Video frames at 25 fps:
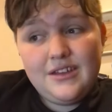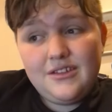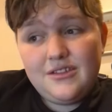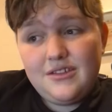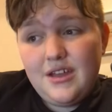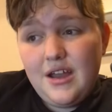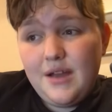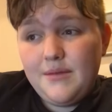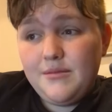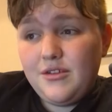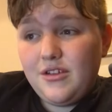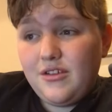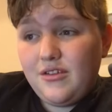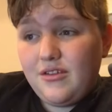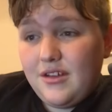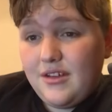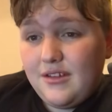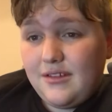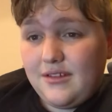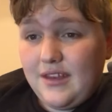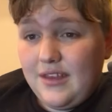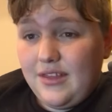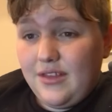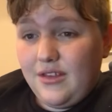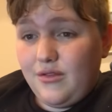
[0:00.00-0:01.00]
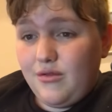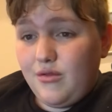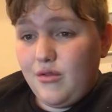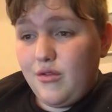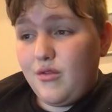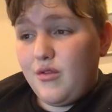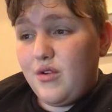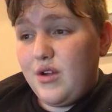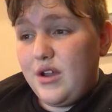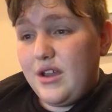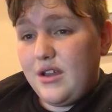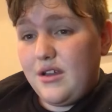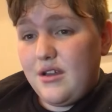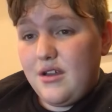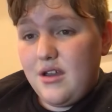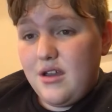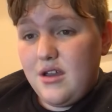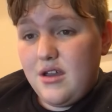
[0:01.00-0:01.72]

I'm just gonna say this real quick.